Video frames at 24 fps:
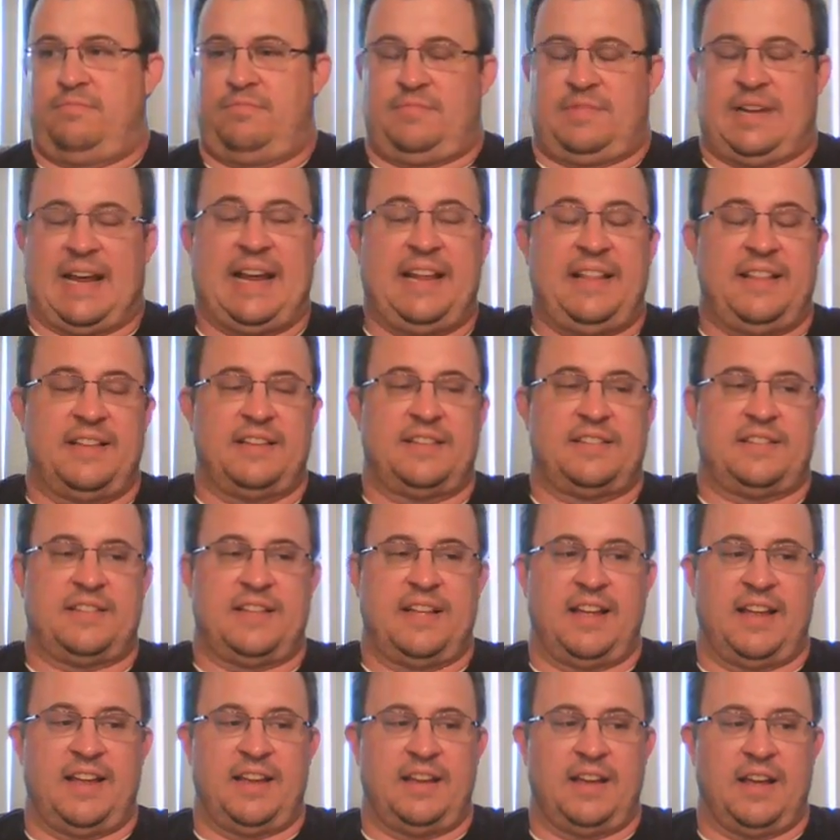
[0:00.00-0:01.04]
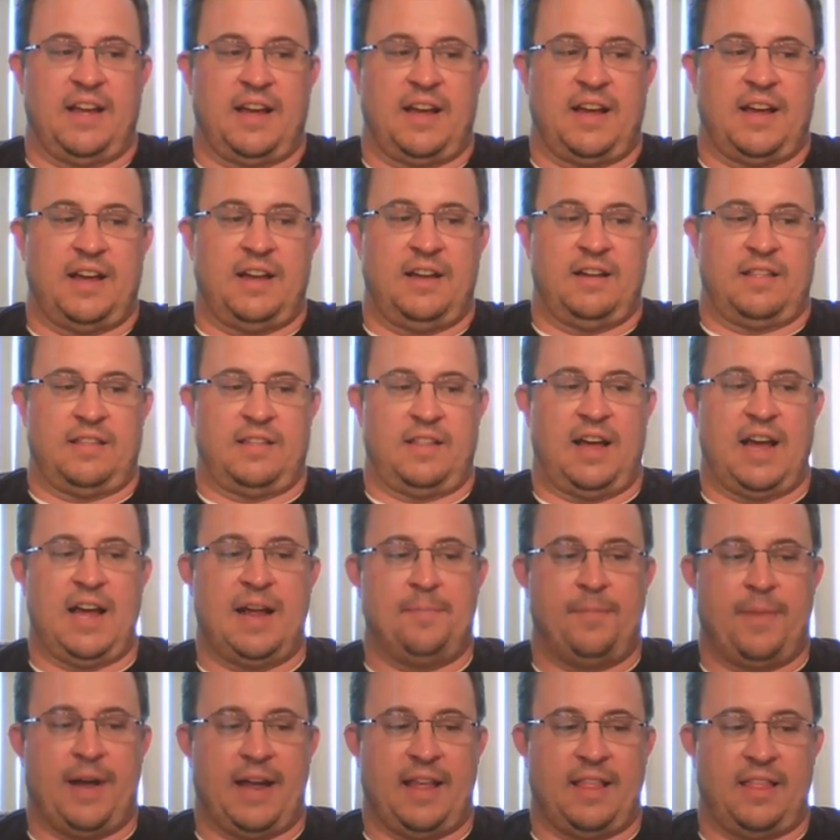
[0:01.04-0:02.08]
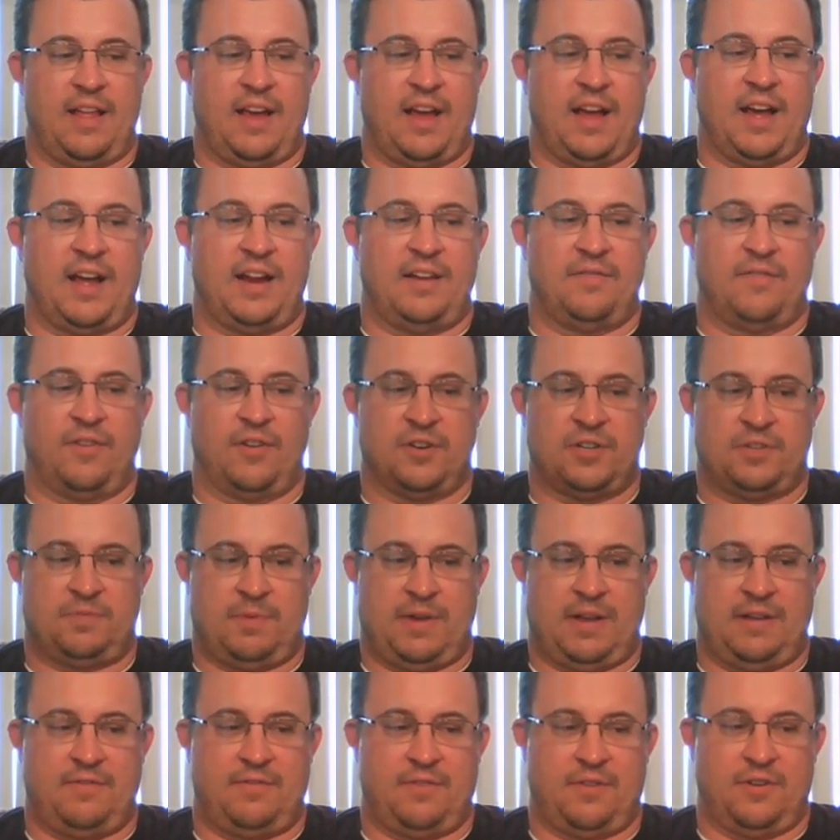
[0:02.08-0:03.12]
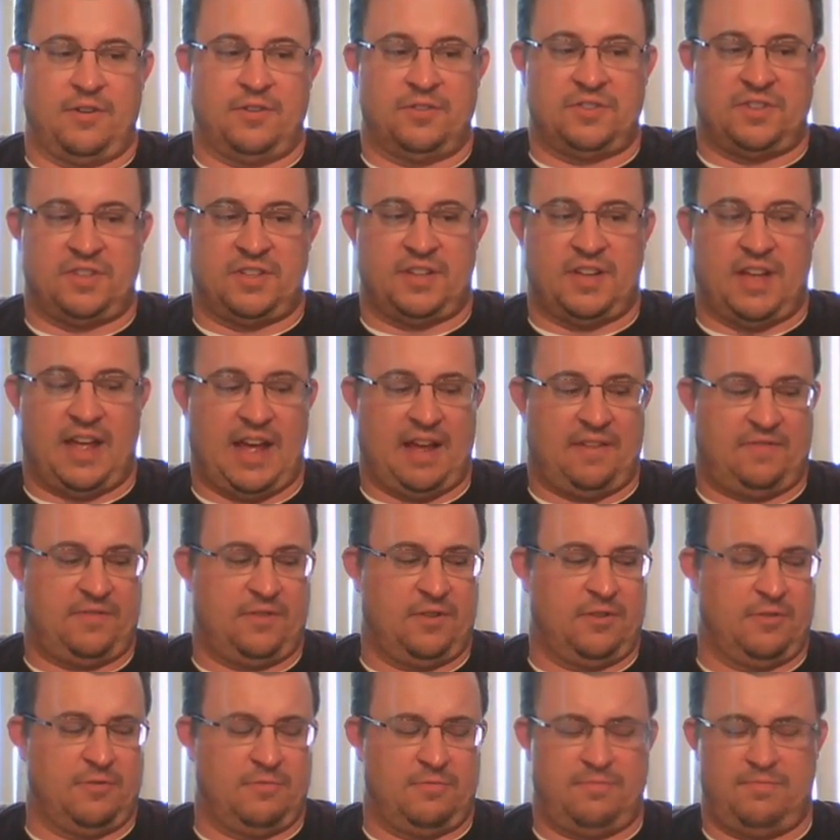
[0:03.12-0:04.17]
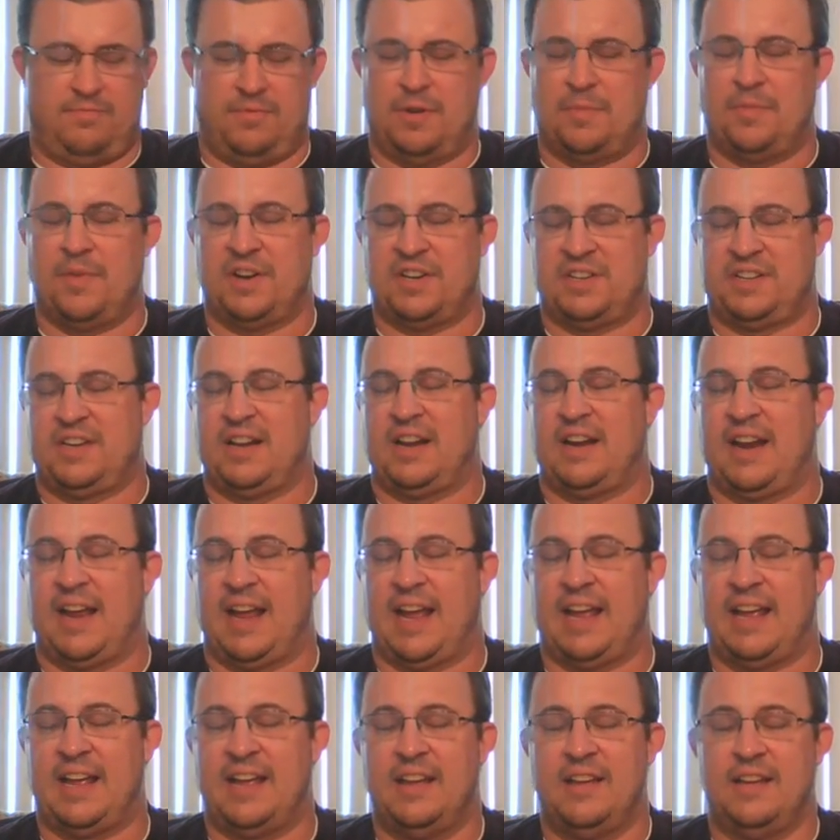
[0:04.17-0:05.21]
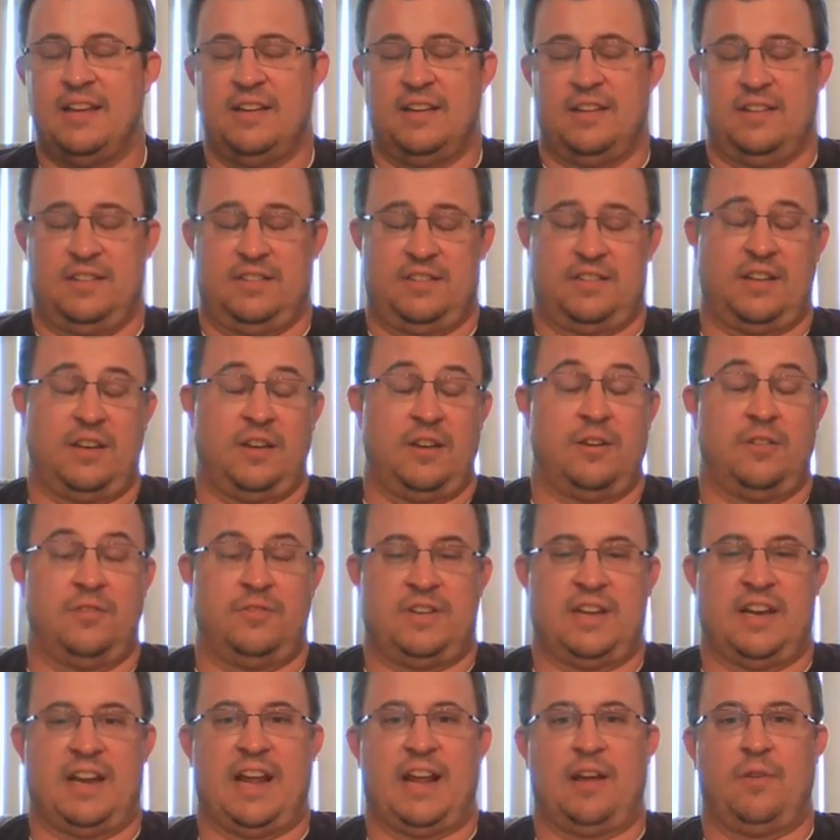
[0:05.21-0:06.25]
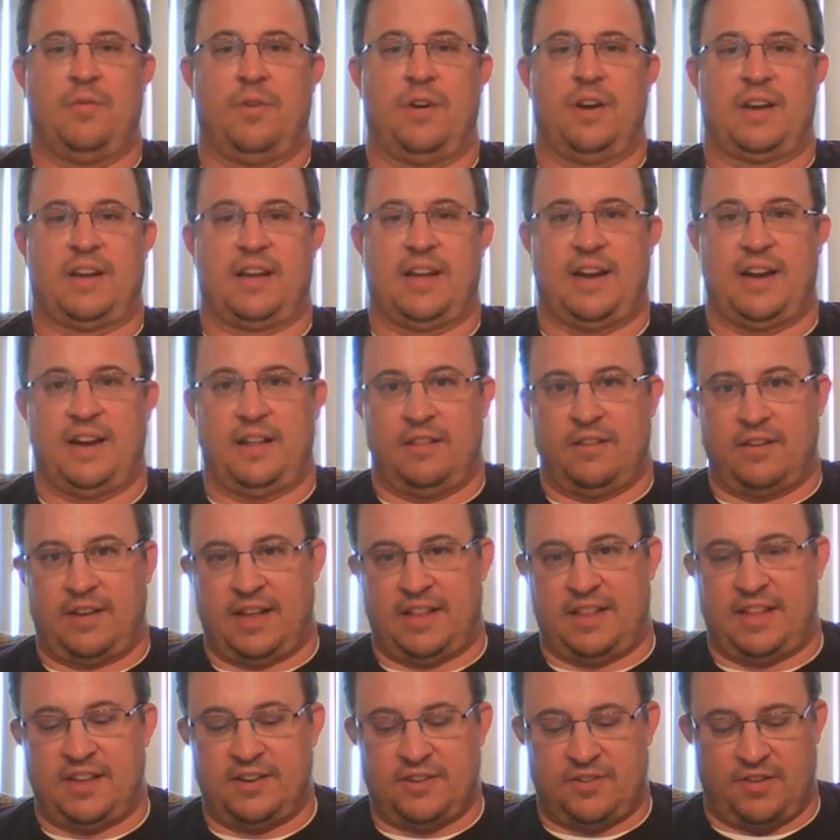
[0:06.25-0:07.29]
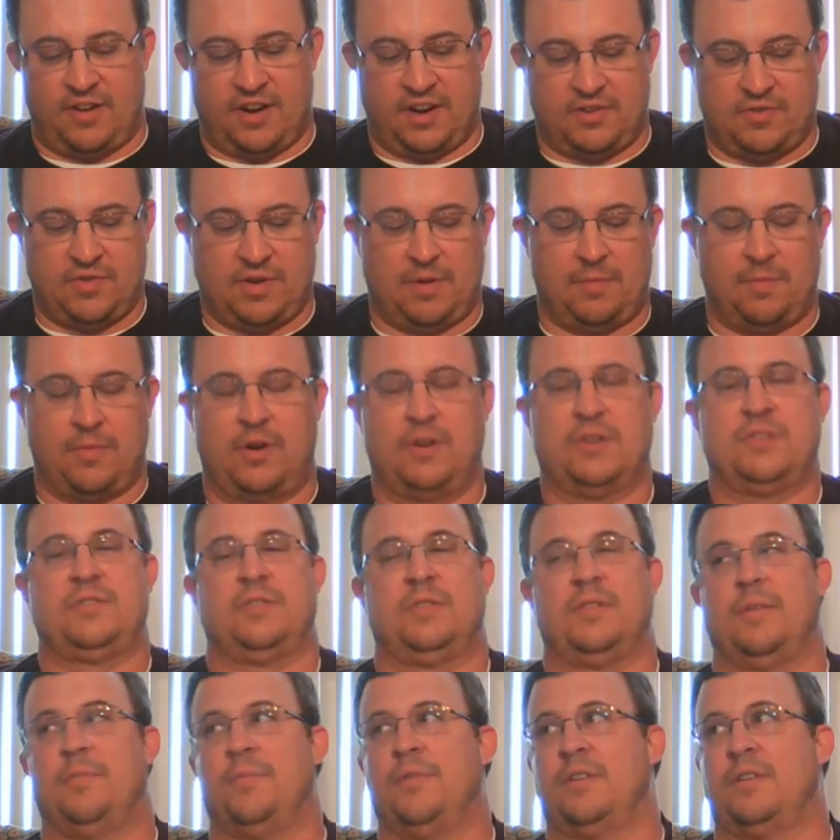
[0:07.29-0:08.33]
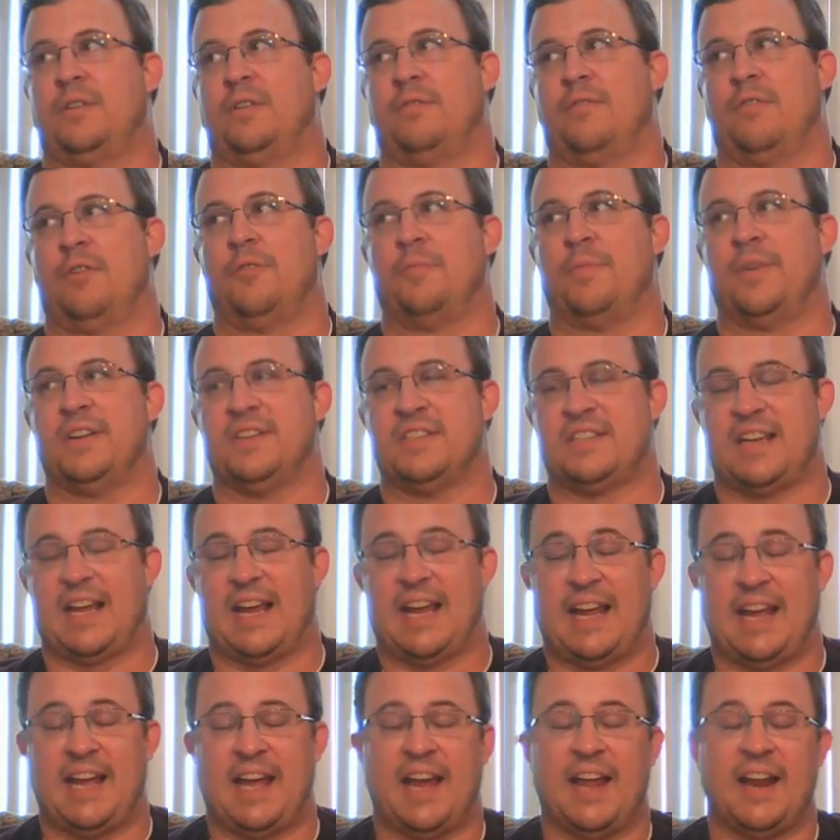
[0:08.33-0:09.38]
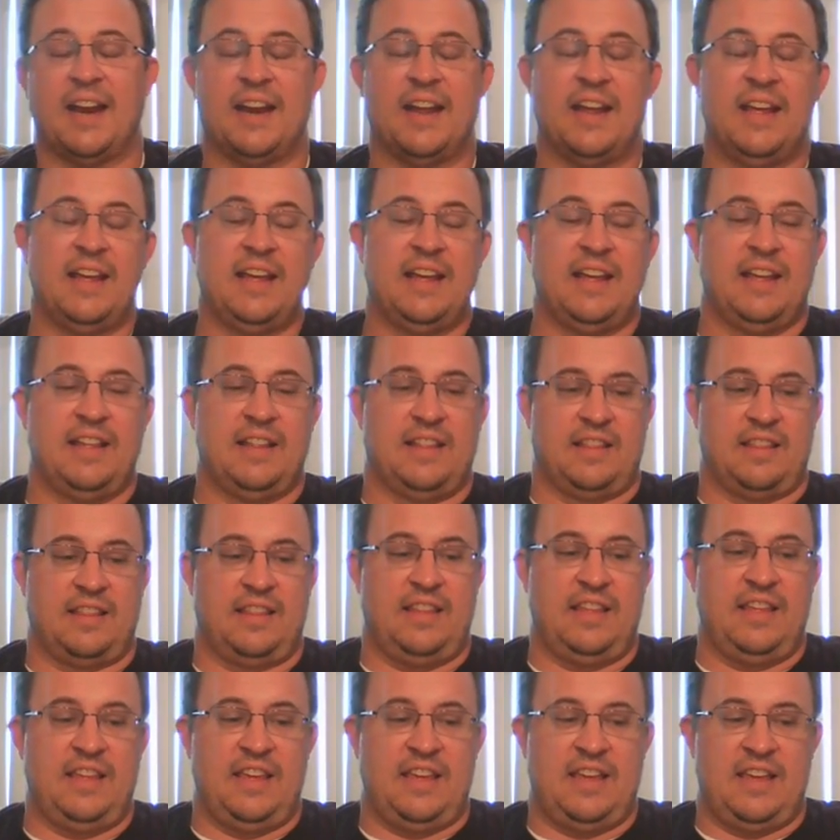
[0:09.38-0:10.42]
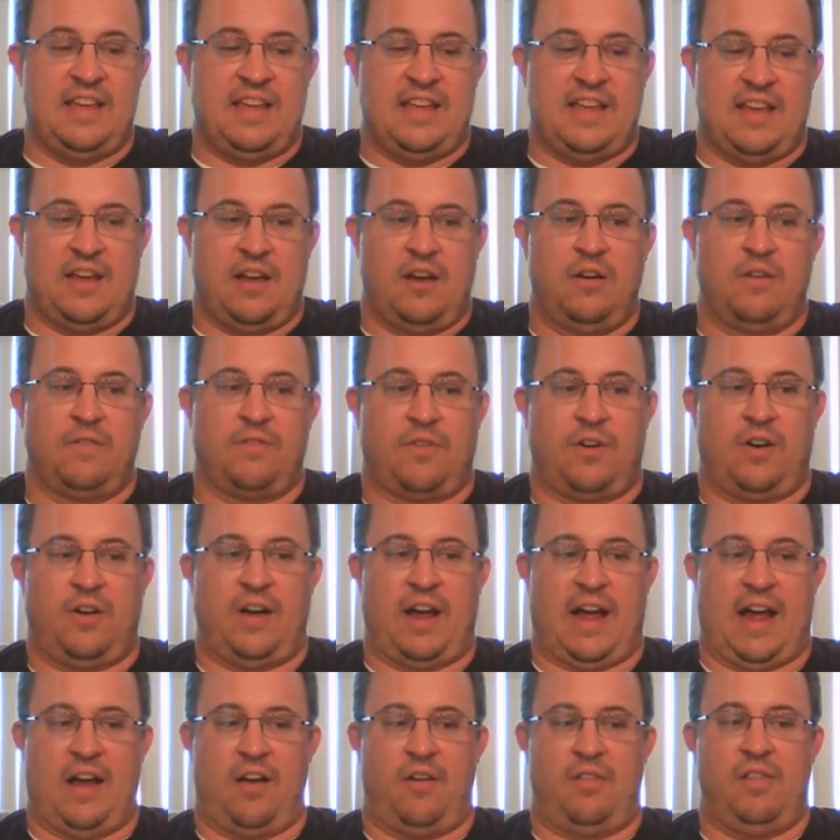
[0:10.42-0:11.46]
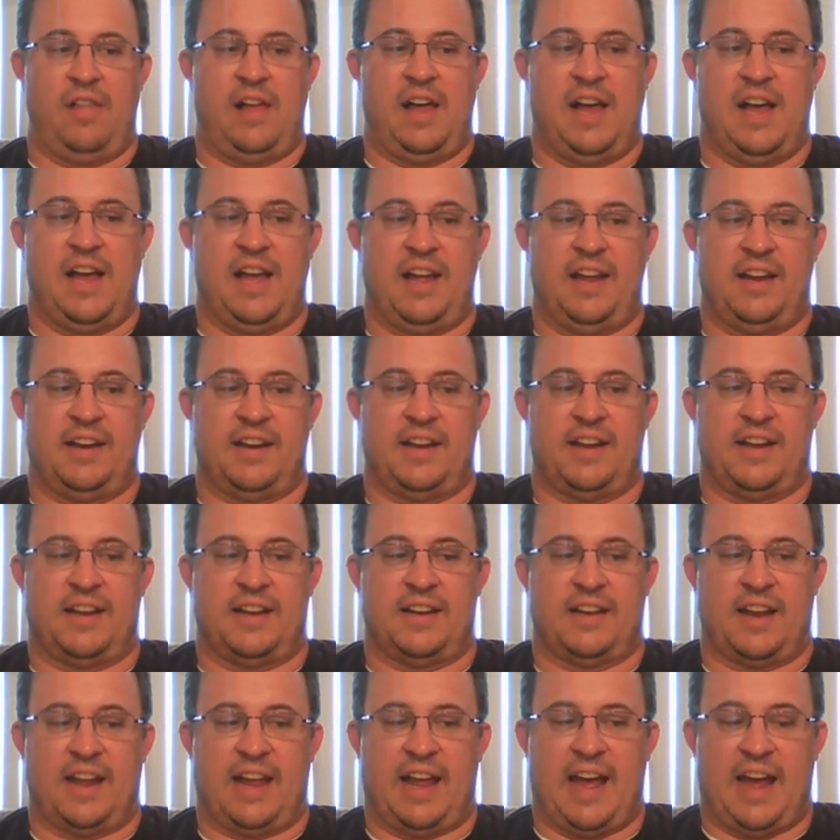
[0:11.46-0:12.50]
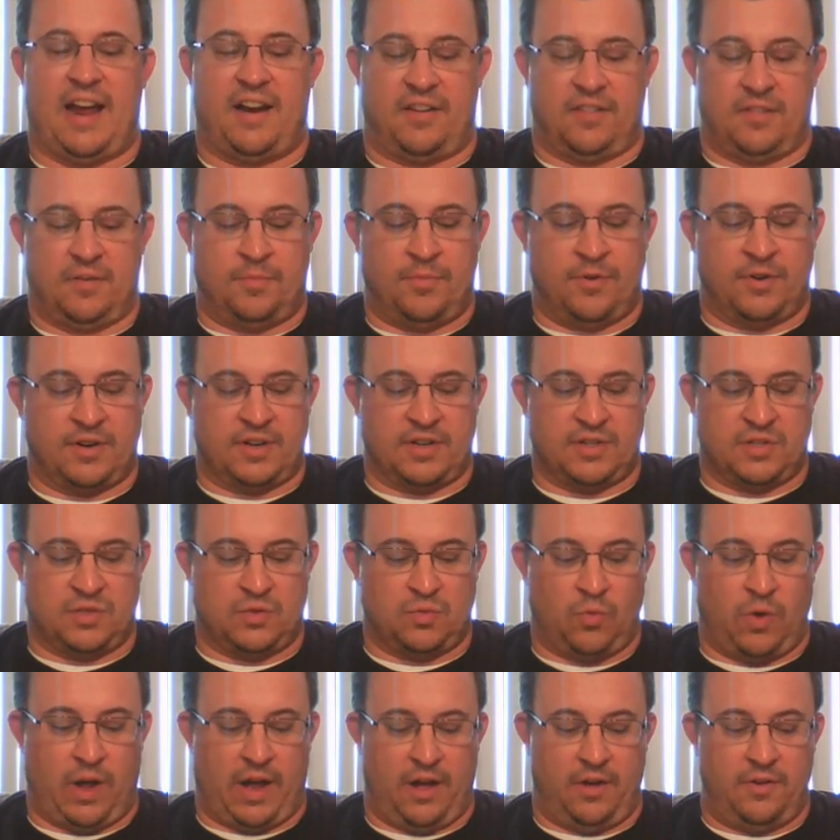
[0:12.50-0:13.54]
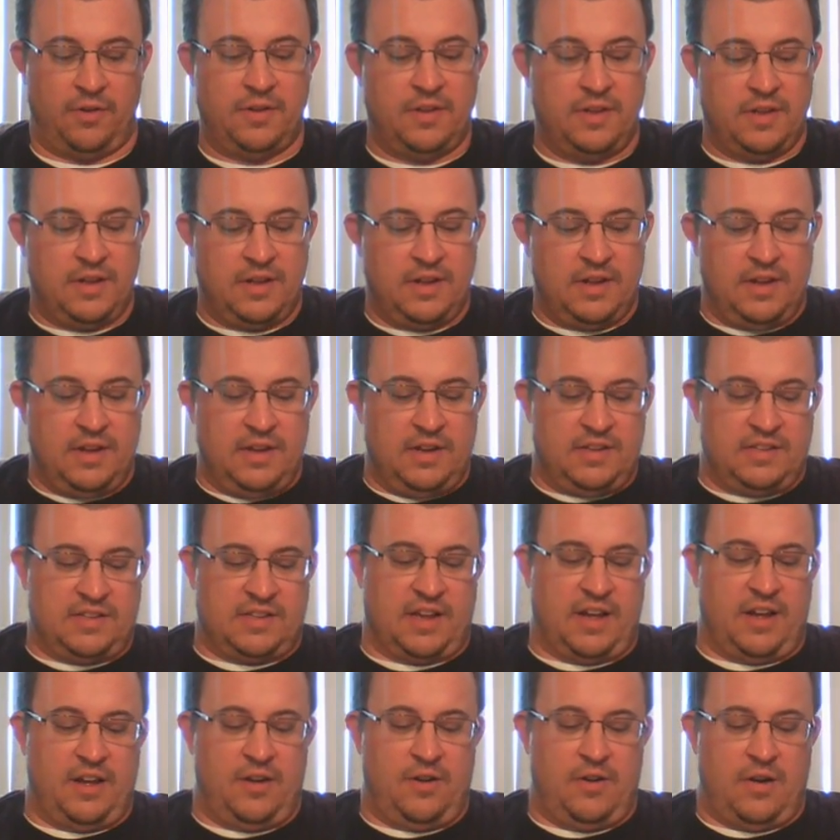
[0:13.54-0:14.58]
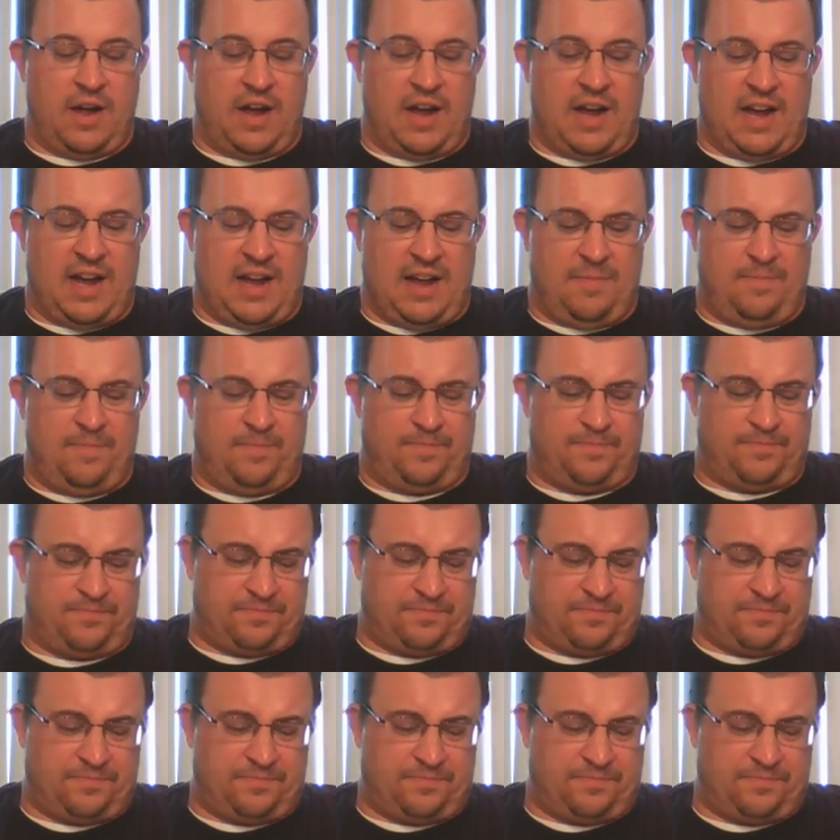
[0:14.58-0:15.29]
take this thing line by line, verse by verse, after pretty much today. So today we're going to kind of look at the introductory remarks in the book of Romans and the overall outline and layout of the book as well. So